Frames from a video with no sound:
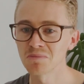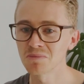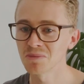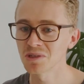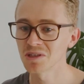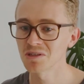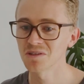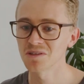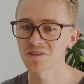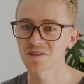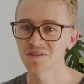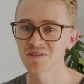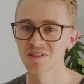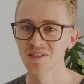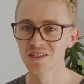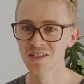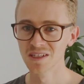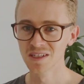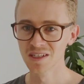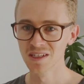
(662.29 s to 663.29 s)
because
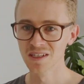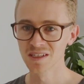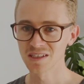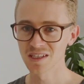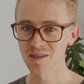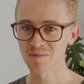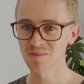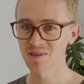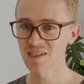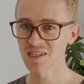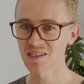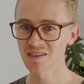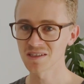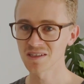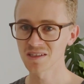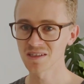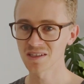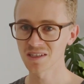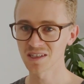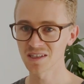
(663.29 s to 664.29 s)
some
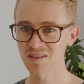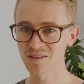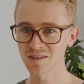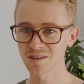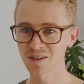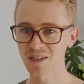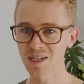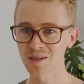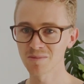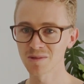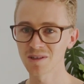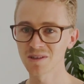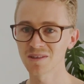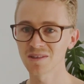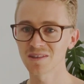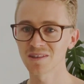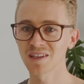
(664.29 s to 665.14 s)
sensors can claim that